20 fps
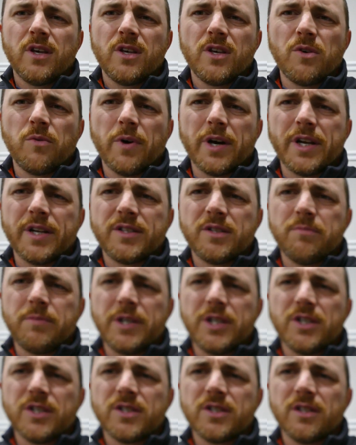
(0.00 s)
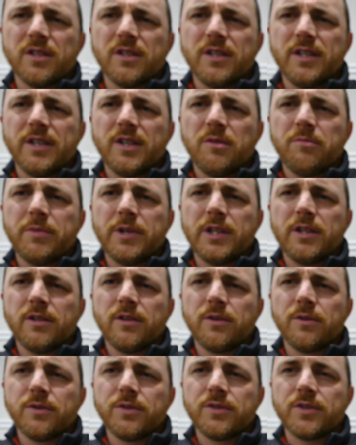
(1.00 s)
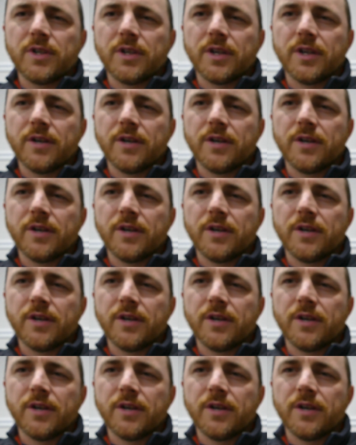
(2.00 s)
You want it to be just a little bit loose,